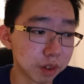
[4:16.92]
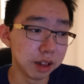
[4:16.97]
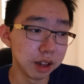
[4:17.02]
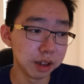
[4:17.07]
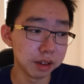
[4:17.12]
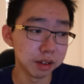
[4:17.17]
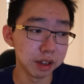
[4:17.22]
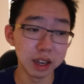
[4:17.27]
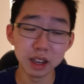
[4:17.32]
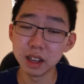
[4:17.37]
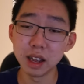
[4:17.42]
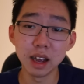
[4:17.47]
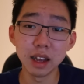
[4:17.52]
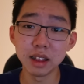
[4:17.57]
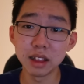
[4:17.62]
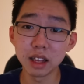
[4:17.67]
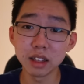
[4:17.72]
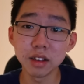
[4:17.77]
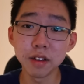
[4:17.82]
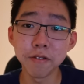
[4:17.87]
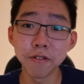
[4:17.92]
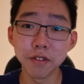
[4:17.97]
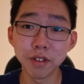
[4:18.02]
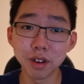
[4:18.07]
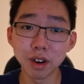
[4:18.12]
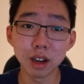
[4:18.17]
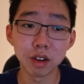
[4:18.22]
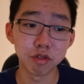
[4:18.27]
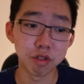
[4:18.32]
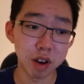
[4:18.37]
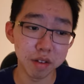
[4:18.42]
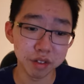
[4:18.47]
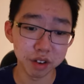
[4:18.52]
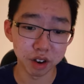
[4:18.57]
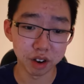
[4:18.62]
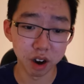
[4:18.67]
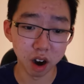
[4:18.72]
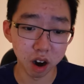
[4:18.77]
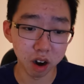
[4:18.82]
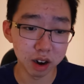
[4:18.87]
Then it, it doesn't feel like driving
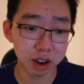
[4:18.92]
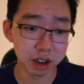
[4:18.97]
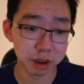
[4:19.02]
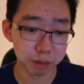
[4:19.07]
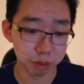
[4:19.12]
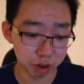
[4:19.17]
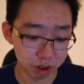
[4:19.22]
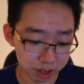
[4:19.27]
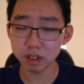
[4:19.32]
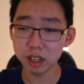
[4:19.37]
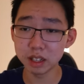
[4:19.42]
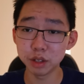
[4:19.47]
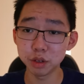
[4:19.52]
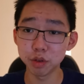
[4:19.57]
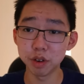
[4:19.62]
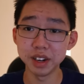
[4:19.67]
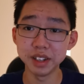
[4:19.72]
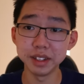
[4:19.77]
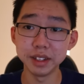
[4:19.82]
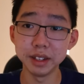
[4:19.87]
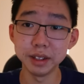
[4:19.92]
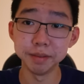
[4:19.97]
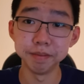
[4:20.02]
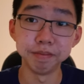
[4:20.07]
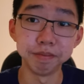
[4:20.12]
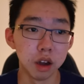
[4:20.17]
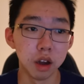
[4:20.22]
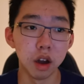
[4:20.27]
a car anymore. It's crazy.